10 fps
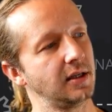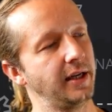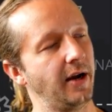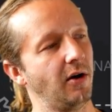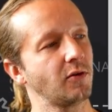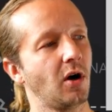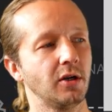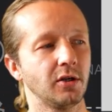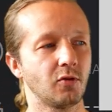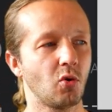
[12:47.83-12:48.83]
Now, of
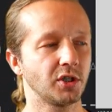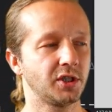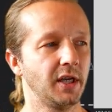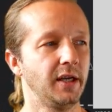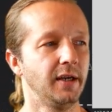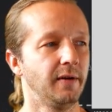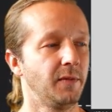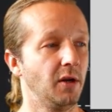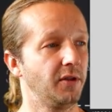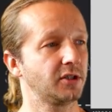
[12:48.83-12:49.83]
course,
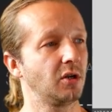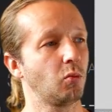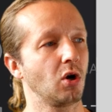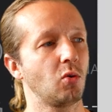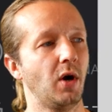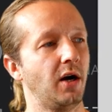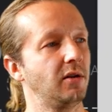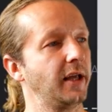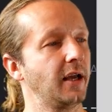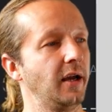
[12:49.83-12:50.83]
you know, this could work well
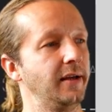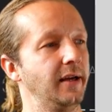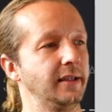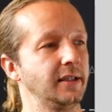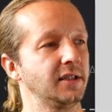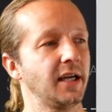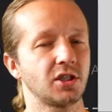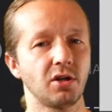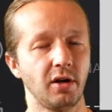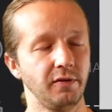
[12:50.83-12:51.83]
like as a
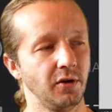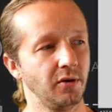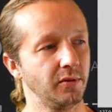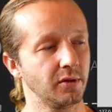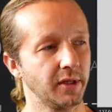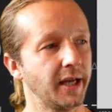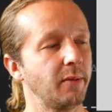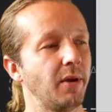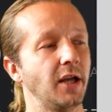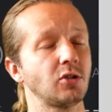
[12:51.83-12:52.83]
section on your
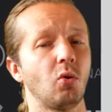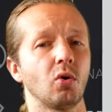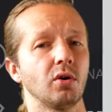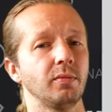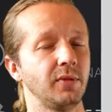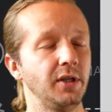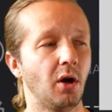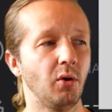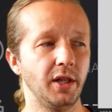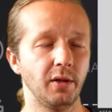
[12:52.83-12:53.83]
landing page, or, you
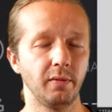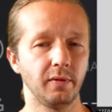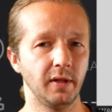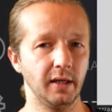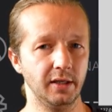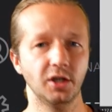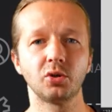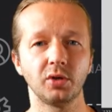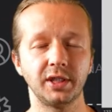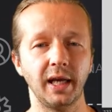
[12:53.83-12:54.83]
know, in the
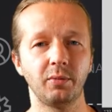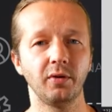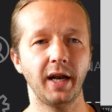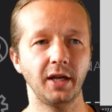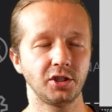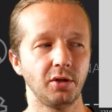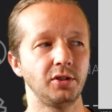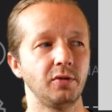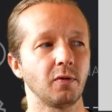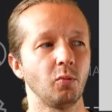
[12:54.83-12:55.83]
initial example that I
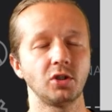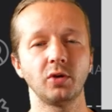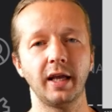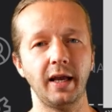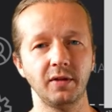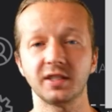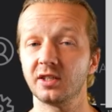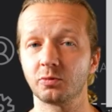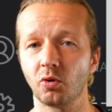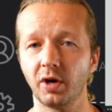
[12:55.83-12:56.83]
showed you from which I gained this
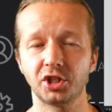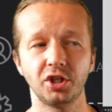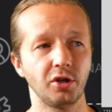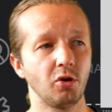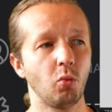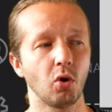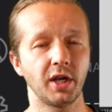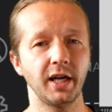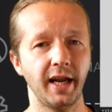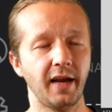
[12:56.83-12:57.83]
inspiration, it could
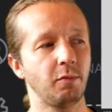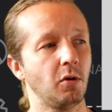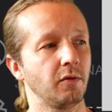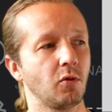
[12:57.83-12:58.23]
work in a nav bar.